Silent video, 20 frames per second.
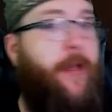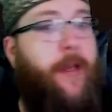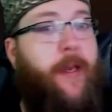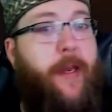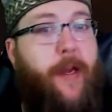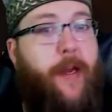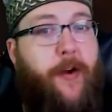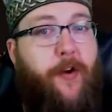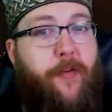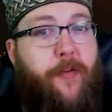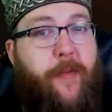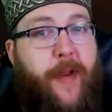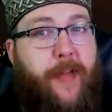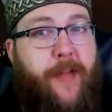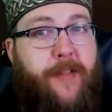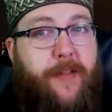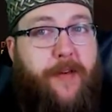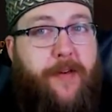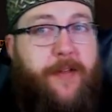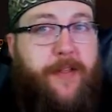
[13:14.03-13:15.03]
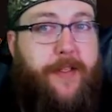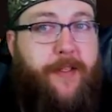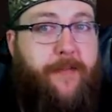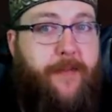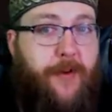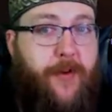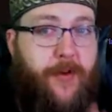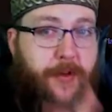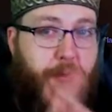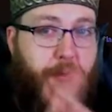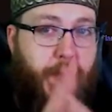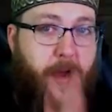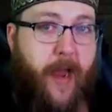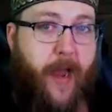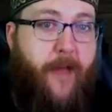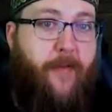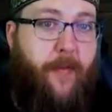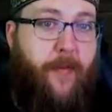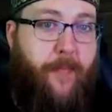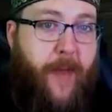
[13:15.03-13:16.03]
necromancer is if you do
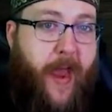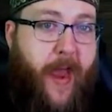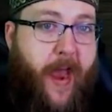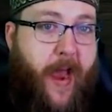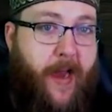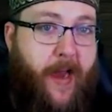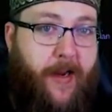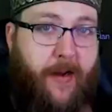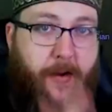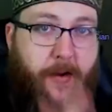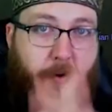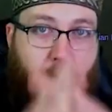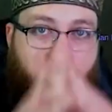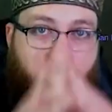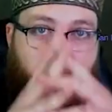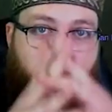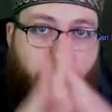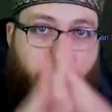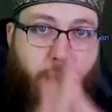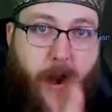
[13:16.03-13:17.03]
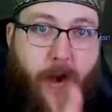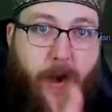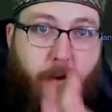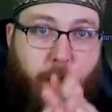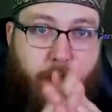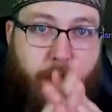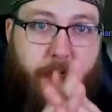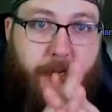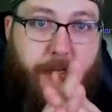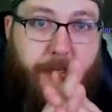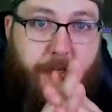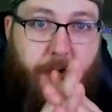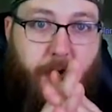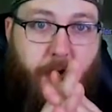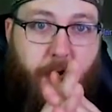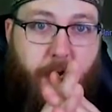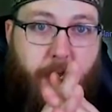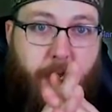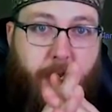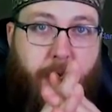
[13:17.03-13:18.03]
have a pack or a priority
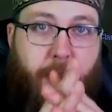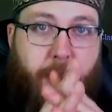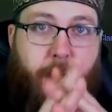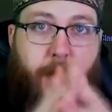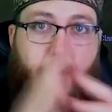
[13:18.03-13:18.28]
target,